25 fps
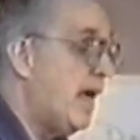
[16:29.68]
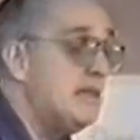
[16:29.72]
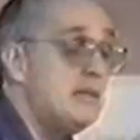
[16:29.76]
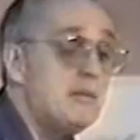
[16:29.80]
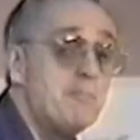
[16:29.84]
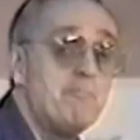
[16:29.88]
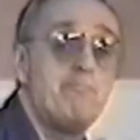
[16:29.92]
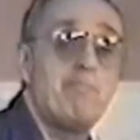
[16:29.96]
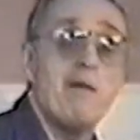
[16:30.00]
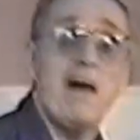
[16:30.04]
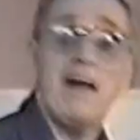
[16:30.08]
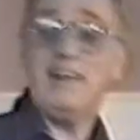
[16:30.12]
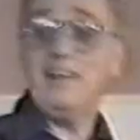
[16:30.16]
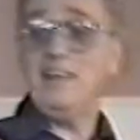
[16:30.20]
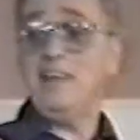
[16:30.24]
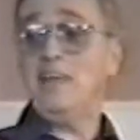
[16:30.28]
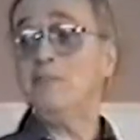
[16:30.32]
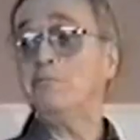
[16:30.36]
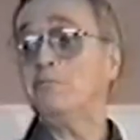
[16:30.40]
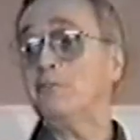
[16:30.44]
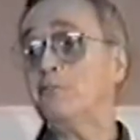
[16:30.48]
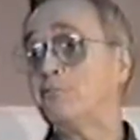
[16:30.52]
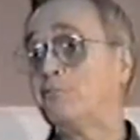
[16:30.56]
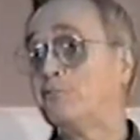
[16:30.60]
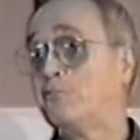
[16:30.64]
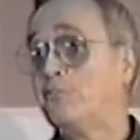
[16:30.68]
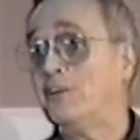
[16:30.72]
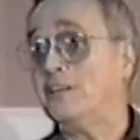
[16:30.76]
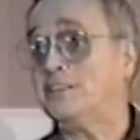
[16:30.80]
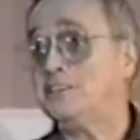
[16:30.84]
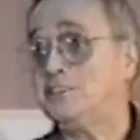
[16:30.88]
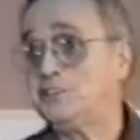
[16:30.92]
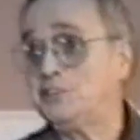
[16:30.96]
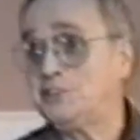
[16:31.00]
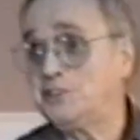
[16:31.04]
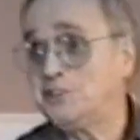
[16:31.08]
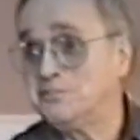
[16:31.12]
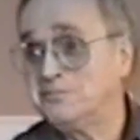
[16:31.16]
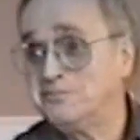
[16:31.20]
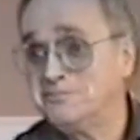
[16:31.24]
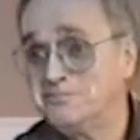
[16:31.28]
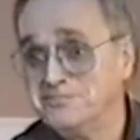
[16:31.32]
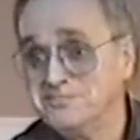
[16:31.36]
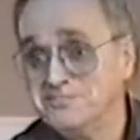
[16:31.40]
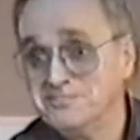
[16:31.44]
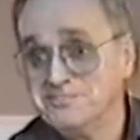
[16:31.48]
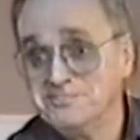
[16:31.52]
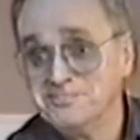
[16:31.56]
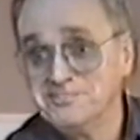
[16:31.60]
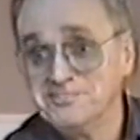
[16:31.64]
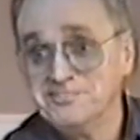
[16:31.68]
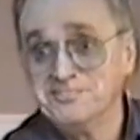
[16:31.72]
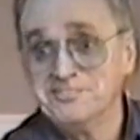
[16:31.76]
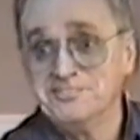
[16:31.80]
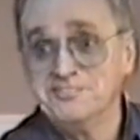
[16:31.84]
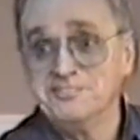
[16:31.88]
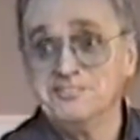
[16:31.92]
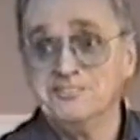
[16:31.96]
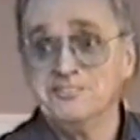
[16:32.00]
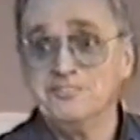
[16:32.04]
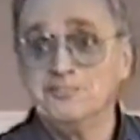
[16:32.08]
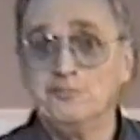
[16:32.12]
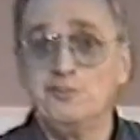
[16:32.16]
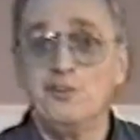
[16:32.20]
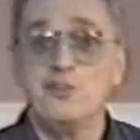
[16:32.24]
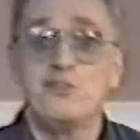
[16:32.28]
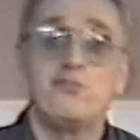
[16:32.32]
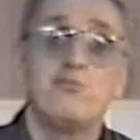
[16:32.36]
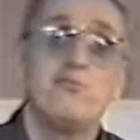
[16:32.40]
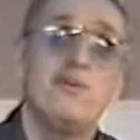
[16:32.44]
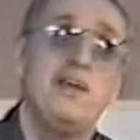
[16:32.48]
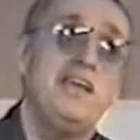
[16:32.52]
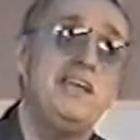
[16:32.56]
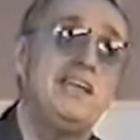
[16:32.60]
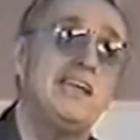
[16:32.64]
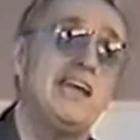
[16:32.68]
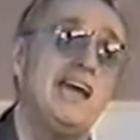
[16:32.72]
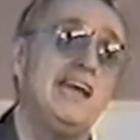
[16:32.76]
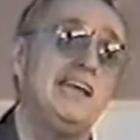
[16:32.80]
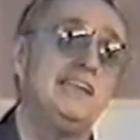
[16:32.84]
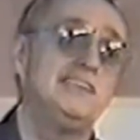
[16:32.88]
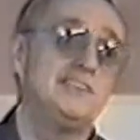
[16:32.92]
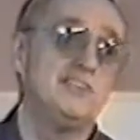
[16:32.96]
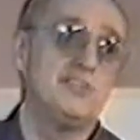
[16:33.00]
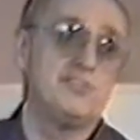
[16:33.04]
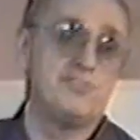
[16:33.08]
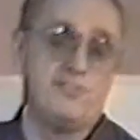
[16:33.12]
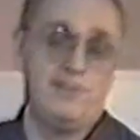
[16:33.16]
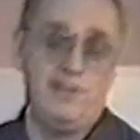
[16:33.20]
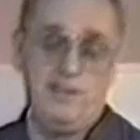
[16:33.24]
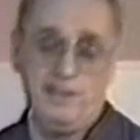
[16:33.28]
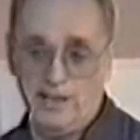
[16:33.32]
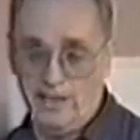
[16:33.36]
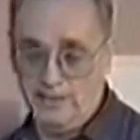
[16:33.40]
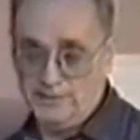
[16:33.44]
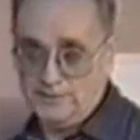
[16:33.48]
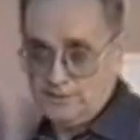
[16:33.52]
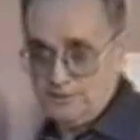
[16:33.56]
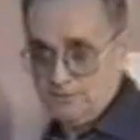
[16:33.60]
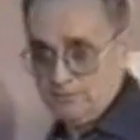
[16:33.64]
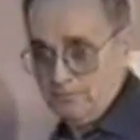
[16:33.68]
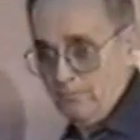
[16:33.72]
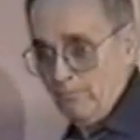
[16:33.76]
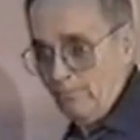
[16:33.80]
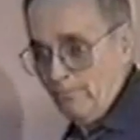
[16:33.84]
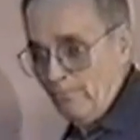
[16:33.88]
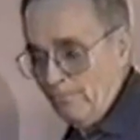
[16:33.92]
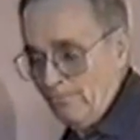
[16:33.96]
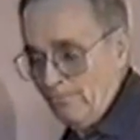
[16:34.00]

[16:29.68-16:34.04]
In the belly of a fish for 3 days and 3 nights.